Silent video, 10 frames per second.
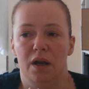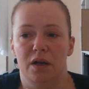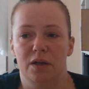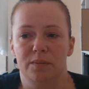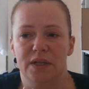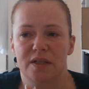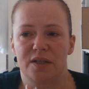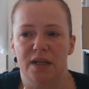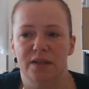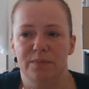
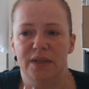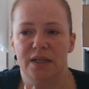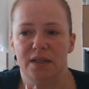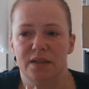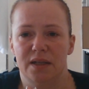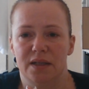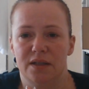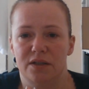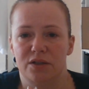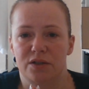it's telling me
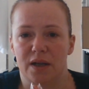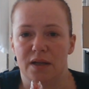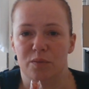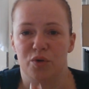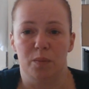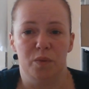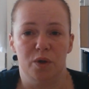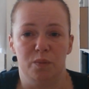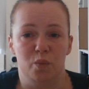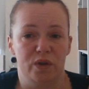there's a
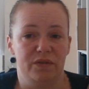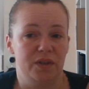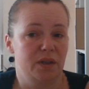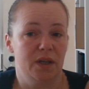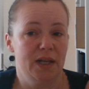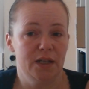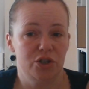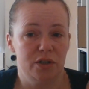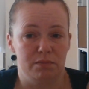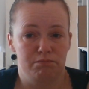problem with the
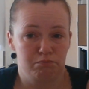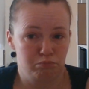connection.